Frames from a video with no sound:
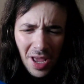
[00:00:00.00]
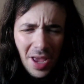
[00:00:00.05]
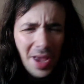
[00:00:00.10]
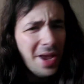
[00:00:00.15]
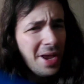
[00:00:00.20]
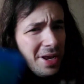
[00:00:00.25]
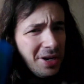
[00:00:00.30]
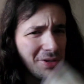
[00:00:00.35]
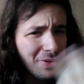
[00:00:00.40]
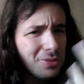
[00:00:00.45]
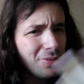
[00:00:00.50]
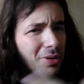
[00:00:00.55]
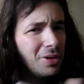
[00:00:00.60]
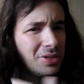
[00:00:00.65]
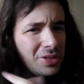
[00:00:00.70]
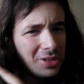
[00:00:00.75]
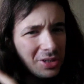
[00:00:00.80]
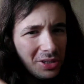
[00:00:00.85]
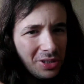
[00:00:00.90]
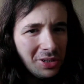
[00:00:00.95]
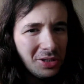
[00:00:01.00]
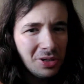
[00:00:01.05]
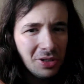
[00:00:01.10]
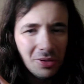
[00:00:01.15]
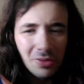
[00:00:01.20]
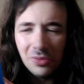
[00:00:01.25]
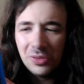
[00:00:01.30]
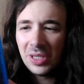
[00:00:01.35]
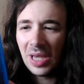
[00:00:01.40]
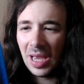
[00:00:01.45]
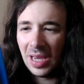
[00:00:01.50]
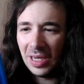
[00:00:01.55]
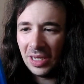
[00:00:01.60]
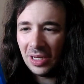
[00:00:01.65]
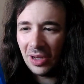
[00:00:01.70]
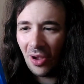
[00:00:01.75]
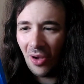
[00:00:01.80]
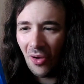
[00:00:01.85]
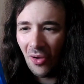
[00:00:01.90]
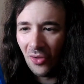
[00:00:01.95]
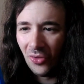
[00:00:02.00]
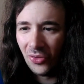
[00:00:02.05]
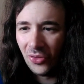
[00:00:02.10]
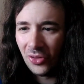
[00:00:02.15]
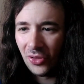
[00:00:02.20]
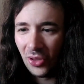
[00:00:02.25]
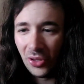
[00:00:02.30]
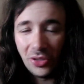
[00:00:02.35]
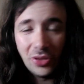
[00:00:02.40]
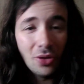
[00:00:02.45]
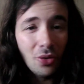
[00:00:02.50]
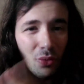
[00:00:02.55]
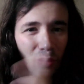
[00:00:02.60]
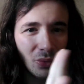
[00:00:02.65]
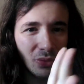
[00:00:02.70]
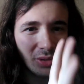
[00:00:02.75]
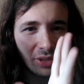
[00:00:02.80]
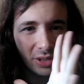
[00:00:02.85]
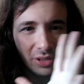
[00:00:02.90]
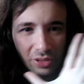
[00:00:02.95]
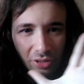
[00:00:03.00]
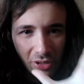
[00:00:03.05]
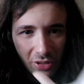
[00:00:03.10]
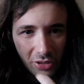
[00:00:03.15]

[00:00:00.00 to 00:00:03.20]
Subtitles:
interesting little take on like the haunted